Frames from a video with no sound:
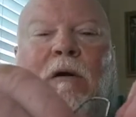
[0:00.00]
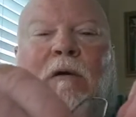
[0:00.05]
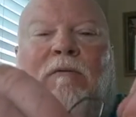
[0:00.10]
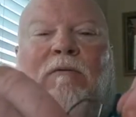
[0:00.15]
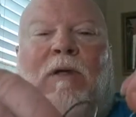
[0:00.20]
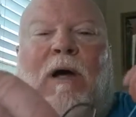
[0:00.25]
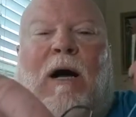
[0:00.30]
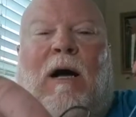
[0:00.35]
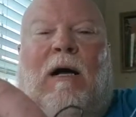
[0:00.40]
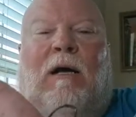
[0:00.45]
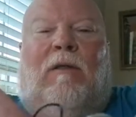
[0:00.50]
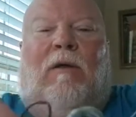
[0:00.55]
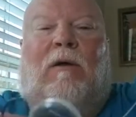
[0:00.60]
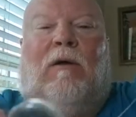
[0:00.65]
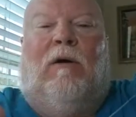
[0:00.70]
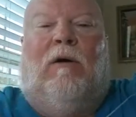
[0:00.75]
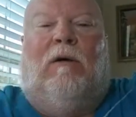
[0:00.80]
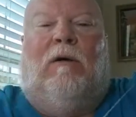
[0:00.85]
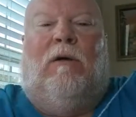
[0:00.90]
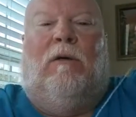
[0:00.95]
off the eye of the
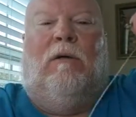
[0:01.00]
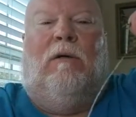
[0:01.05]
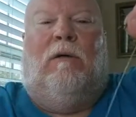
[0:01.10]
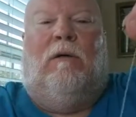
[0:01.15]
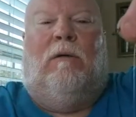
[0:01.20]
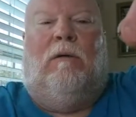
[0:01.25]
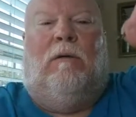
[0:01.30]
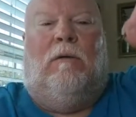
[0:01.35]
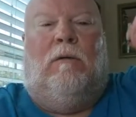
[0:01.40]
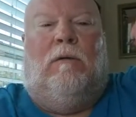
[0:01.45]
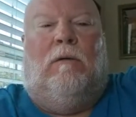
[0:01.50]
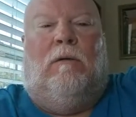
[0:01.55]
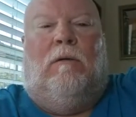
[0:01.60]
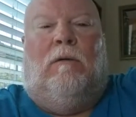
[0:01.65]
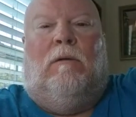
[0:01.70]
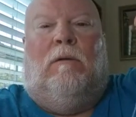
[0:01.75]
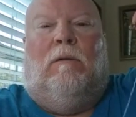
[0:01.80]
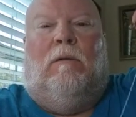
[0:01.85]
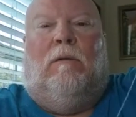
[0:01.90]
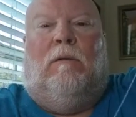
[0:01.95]
hook.
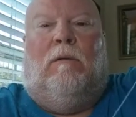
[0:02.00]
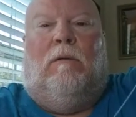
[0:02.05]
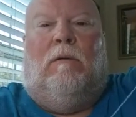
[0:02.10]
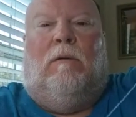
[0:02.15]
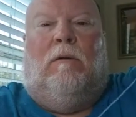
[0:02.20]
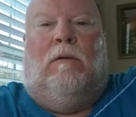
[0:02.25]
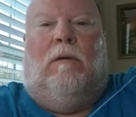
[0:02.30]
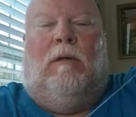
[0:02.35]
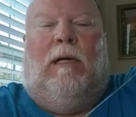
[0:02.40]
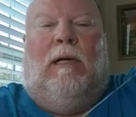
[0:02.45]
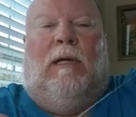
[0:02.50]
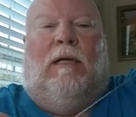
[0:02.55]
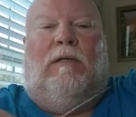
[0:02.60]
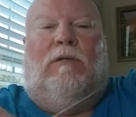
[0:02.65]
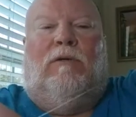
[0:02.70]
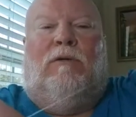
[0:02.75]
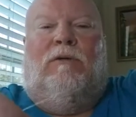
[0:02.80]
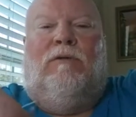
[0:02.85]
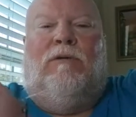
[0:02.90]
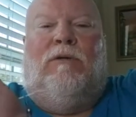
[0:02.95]
And
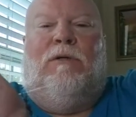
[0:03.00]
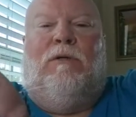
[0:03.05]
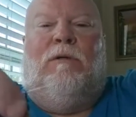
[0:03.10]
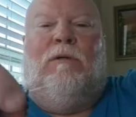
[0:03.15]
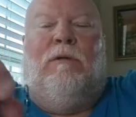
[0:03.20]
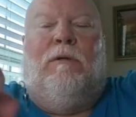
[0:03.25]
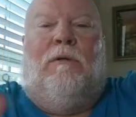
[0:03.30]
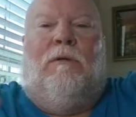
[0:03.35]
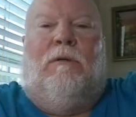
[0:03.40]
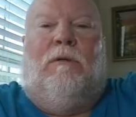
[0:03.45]
it's loose.